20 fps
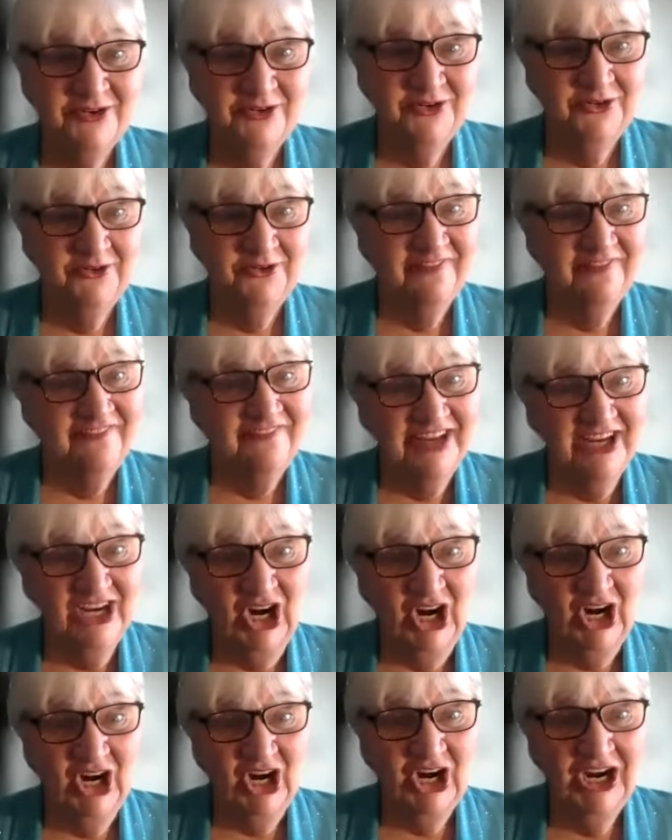or your
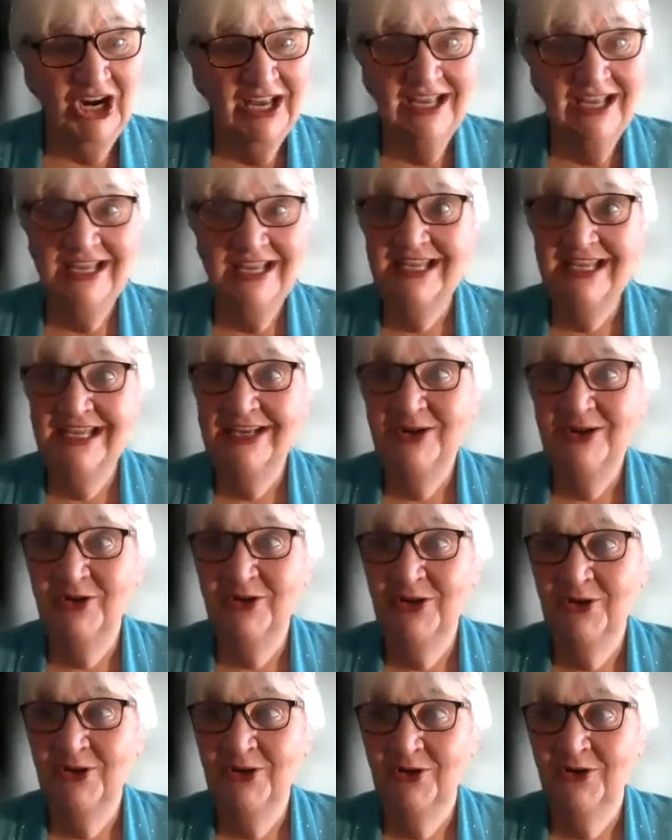vigor,
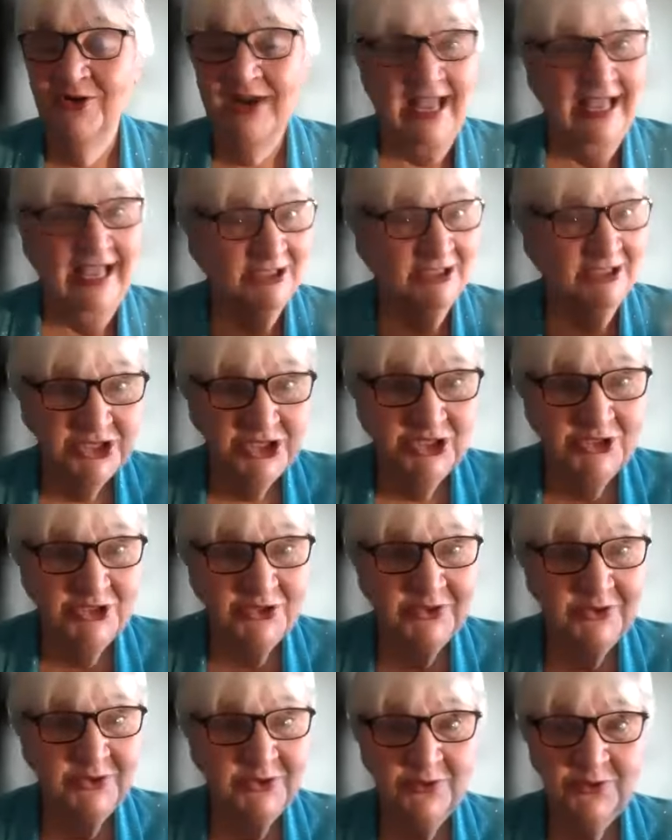your
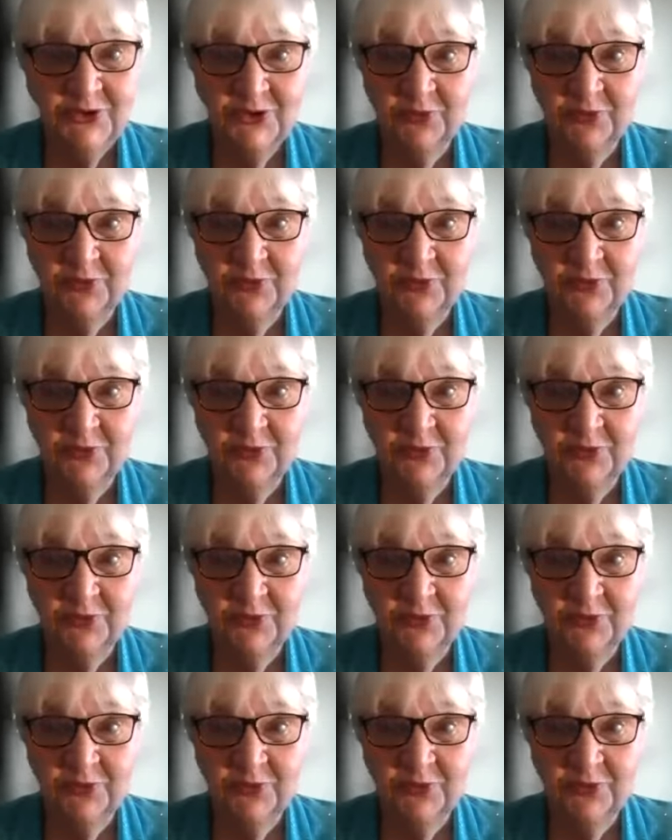attitude, your